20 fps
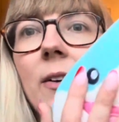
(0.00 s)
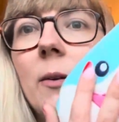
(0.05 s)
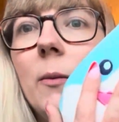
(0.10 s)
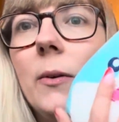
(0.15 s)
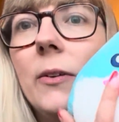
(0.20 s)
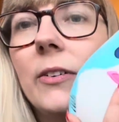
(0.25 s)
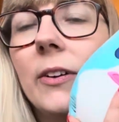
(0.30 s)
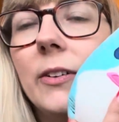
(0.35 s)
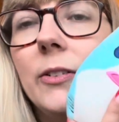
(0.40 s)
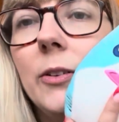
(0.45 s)

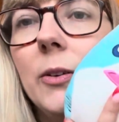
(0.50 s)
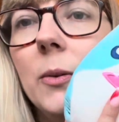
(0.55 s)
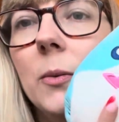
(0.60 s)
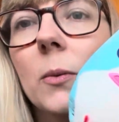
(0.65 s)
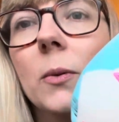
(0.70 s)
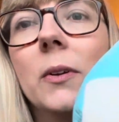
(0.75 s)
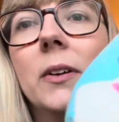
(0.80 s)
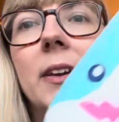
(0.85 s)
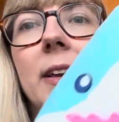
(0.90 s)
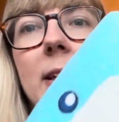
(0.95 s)
which I do
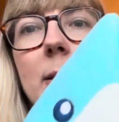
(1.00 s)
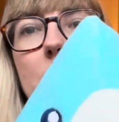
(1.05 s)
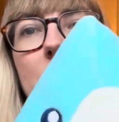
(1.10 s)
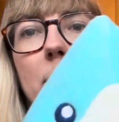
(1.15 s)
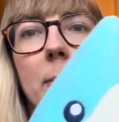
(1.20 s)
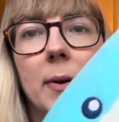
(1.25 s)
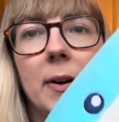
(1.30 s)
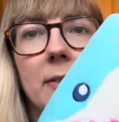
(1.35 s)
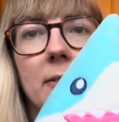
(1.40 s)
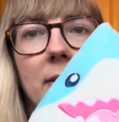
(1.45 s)
want to keep,
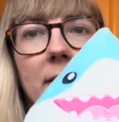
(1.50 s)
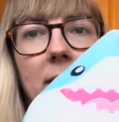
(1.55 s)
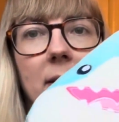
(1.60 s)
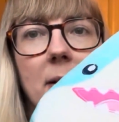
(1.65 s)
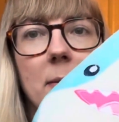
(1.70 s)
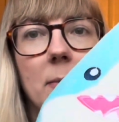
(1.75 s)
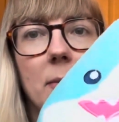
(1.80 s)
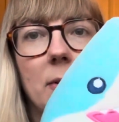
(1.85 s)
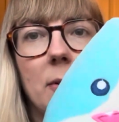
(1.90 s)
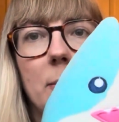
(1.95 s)
but I think
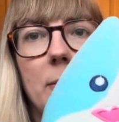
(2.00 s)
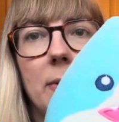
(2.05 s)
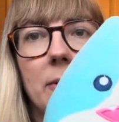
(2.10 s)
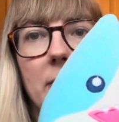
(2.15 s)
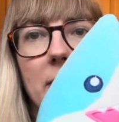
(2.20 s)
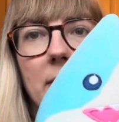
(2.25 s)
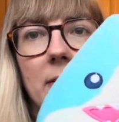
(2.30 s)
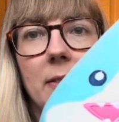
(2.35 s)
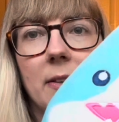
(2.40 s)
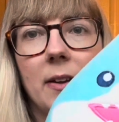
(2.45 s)
I'm gonna put
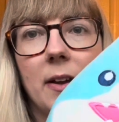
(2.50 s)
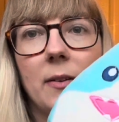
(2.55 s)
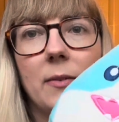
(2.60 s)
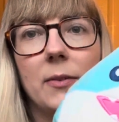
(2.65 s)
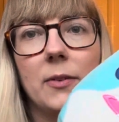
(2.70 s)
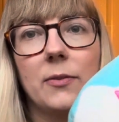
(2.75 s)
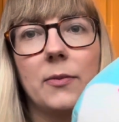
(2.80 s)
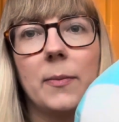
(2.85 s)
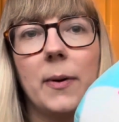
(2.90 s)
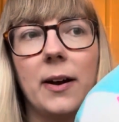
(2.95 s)
it in the get rid
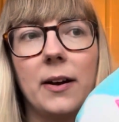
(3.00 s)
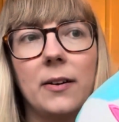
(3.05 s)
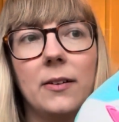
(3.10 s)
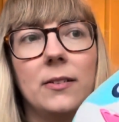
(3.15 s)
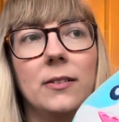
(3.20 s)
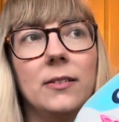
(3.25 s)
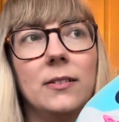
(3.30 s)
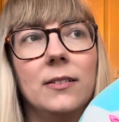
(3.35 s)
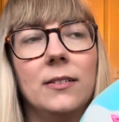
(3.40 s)
of pile.